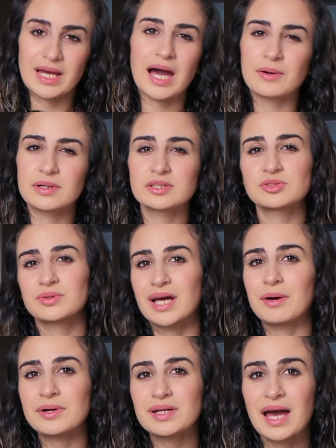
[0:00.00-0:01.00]
an hour to an
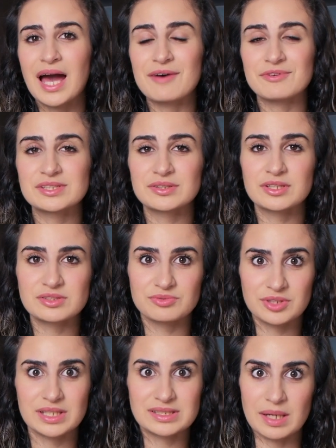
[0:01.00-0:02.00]
hour and a half until
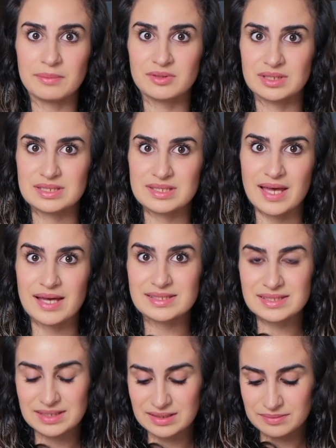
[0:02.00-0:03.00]
it's really doubled in
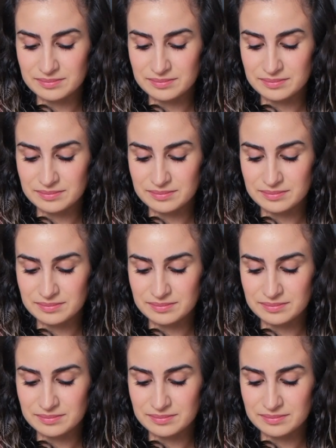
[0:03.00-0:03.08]
size.